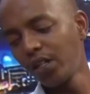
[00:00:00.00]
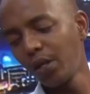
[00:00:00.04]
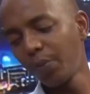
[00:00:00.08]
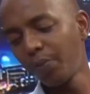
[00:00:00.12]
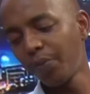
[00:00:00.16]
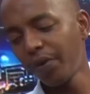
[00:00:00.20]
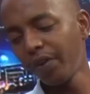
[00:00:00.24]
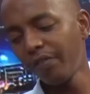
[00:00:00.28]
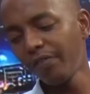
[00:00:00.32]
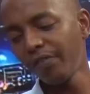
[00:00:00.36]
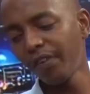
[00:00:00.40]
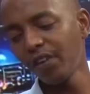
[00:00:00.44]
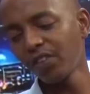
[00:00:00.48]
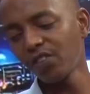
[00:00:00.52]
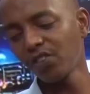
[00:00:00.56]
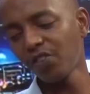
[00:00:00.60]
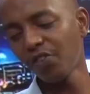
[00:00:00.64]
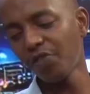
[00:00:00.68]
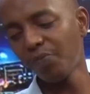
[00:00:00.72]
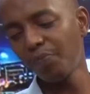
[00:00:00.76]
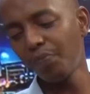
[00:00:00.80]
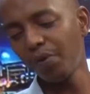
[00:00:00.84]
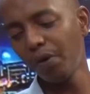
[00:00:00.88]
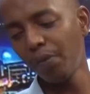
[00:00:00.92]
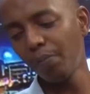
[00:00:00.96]
preference of
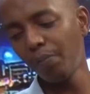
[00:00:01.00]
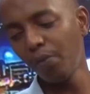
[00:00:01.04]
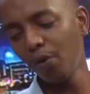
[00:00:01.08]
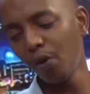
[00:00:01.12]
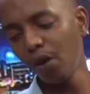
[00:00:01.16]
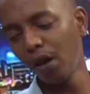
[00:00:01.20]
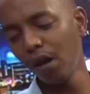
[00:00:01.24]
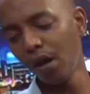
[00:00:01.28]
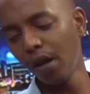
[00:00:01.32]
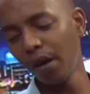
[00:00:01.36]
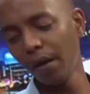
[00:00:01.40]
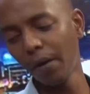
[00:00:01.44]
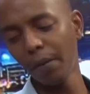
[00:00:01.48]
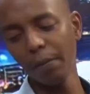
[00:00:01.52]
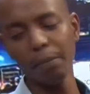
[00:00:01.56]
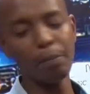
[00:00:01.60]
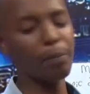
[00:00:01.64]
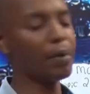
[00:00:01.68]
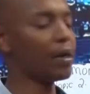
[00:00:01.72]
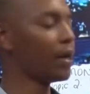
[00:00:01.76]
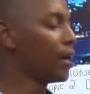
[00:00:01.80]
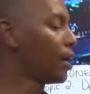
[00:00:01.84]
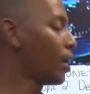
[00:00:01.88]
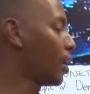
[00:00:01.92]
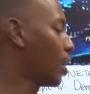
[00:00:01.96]
people
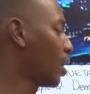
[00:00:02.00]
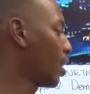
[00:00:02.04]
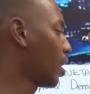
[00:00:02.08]
being